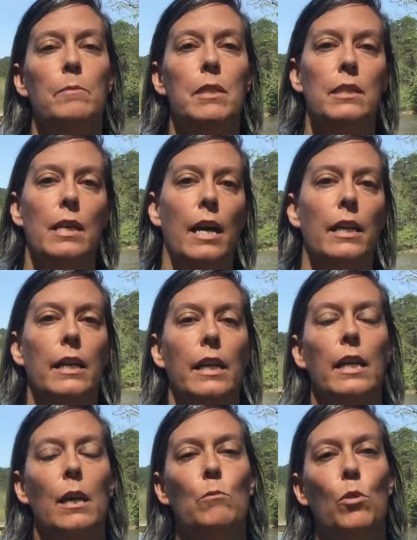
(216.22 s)
Designing
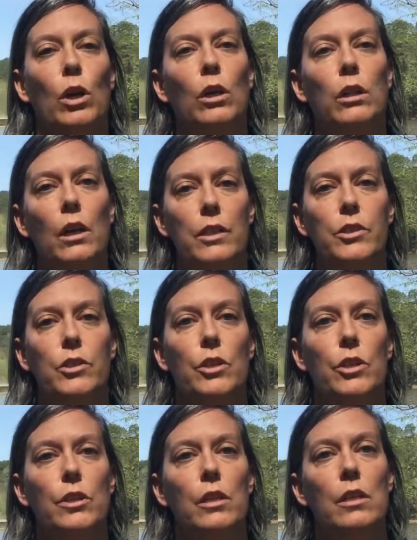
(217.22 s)
in a more
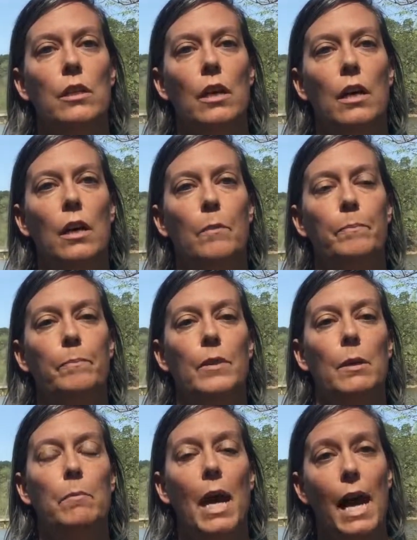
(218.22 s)
clustered
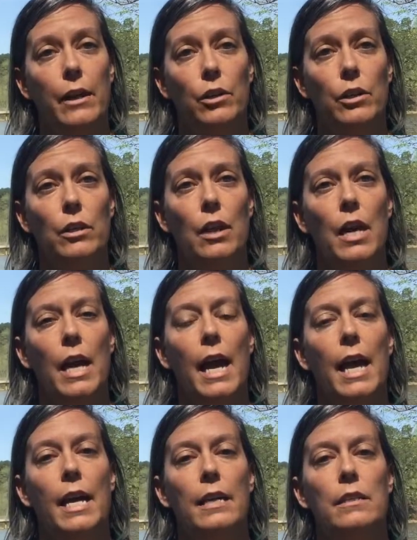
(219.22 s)
pattern
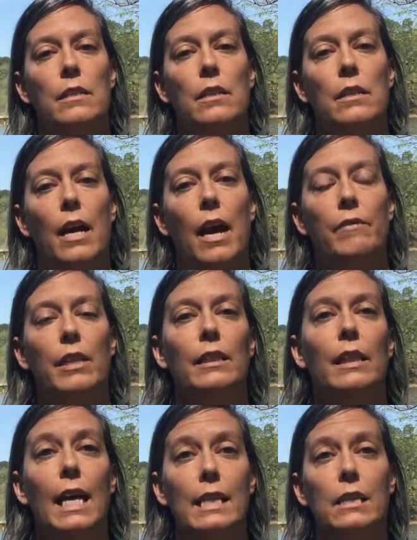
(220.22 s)
and
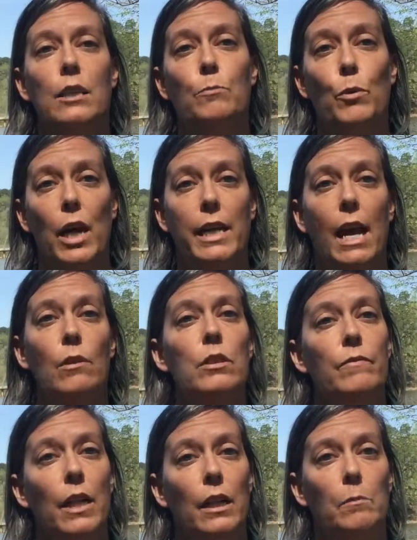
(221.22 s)
having less spread out
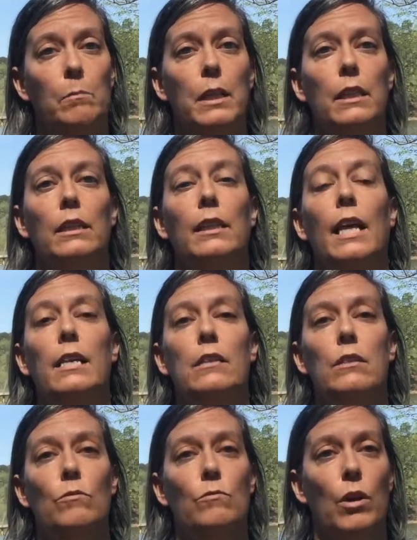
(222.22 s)
development,
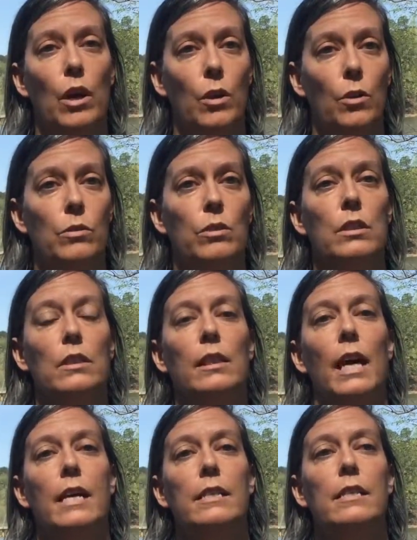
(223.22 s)
less roads,
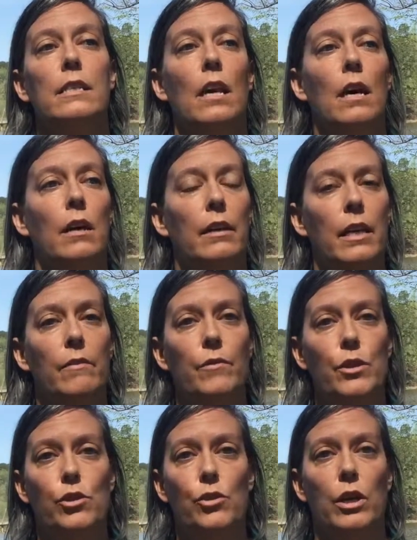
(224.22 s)
less
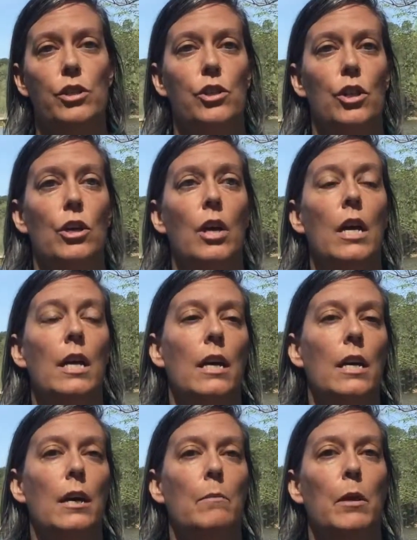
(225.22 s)
infrastructure.
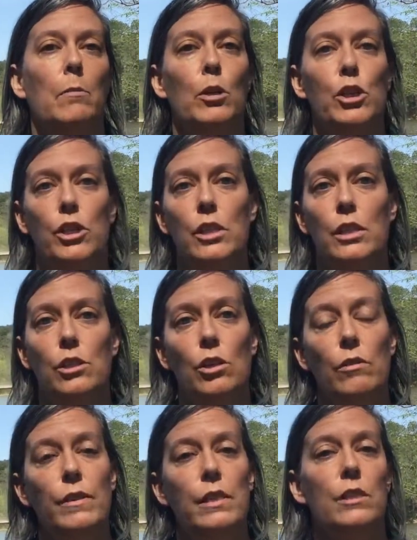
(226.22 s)
Emergency
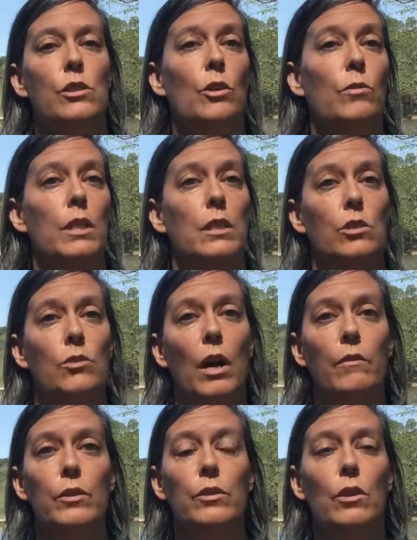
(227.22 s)
services don't need to
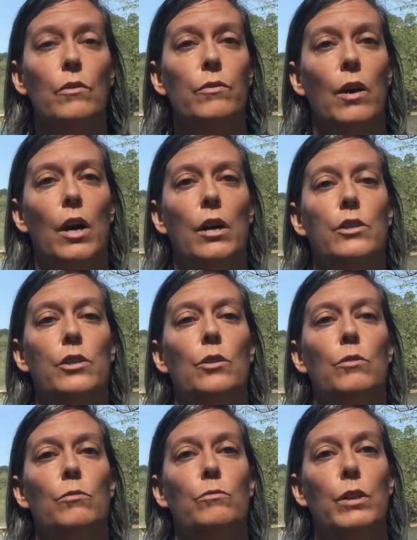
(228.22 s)
travel so far
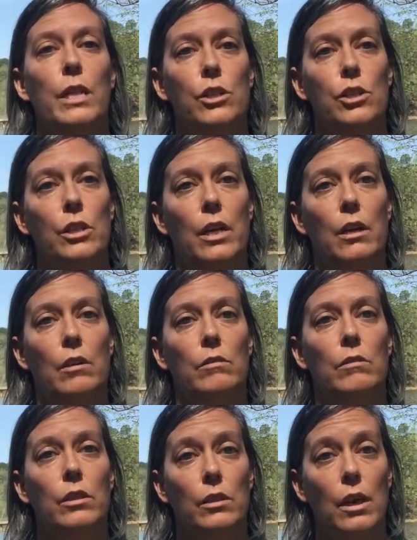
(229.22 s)
to reach their
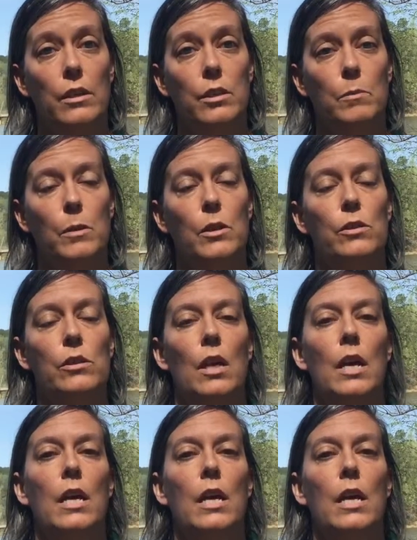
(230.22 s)
customers.